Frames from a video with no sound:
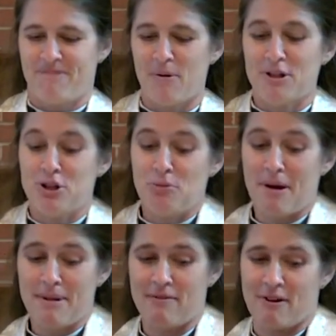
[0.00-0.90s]
There were two
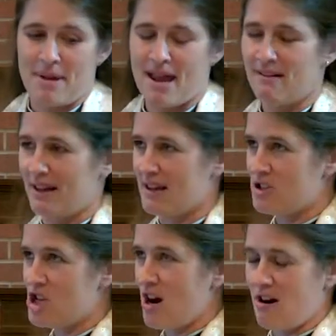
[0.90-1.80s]
women from England,
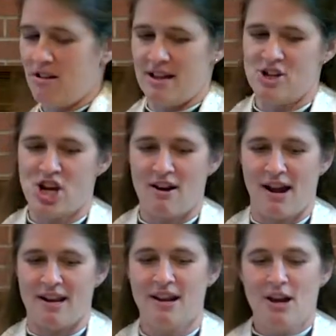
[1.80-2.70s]
Cheryl and
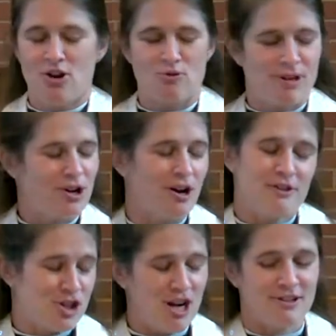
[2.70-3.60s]
Sharon, who we
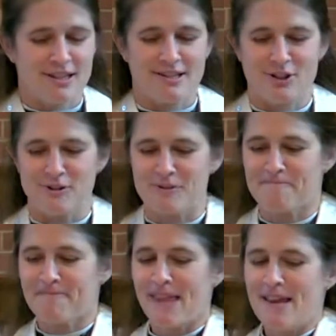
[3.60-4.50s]
called the Cher sisters.
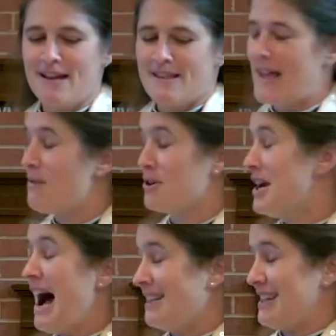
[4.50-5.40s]
They were
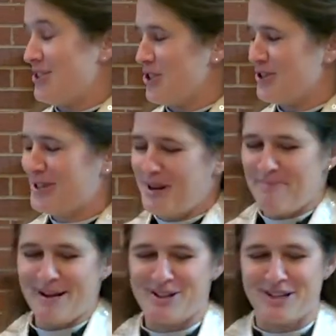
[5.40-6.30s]
not sisters,
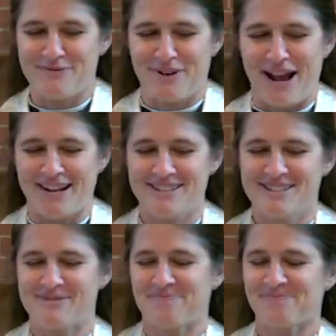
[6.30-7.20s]
but just friends.
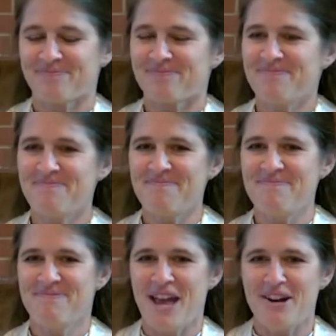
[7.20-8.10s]

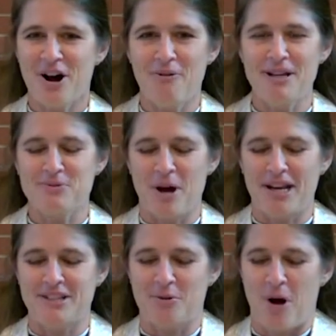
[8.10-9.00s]
They had always
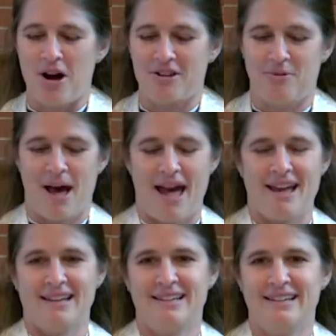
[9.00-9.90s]
wanted to walk the
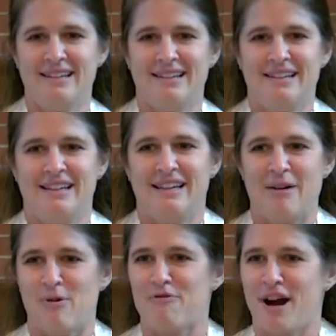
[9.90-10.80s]
way
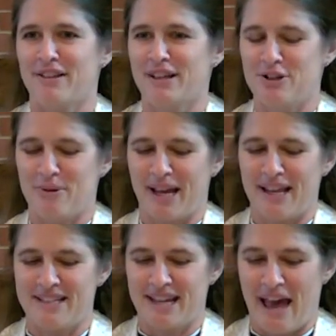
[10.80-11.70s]
and were finally doing
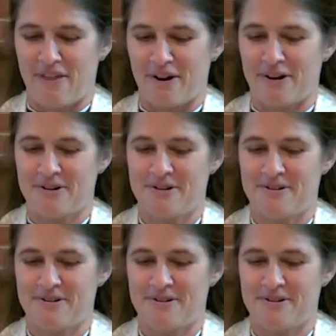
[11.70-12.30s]
it together.